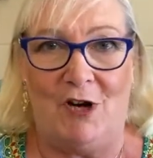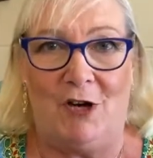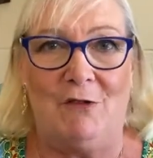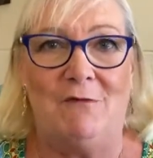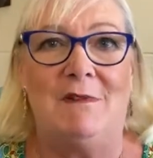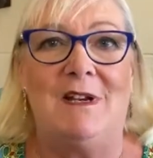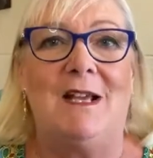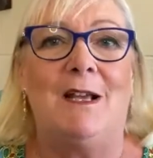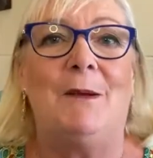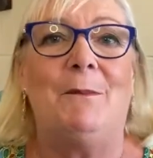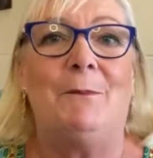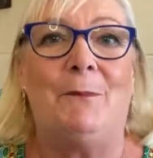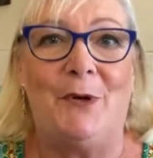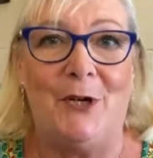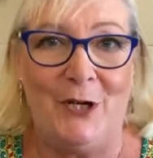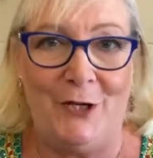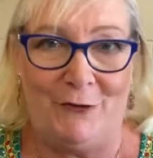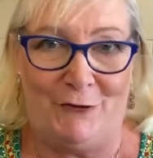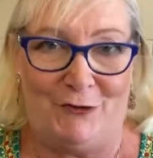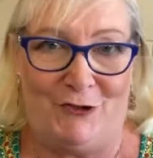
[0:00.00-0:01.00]
own
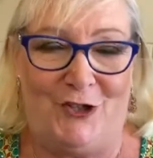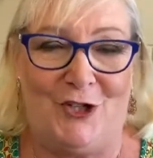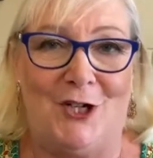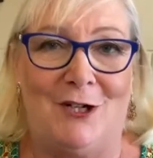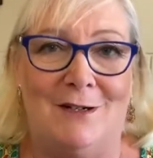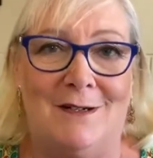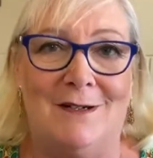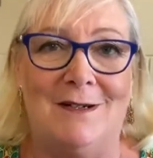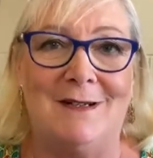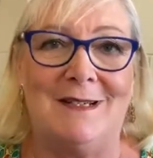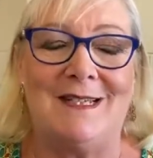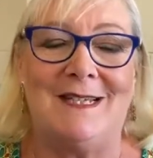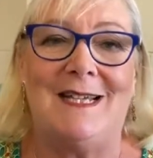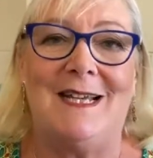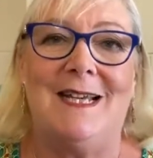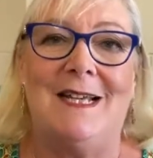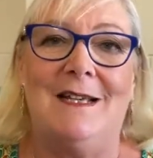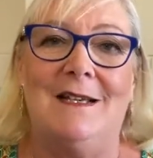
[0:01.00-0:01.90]
birth chart,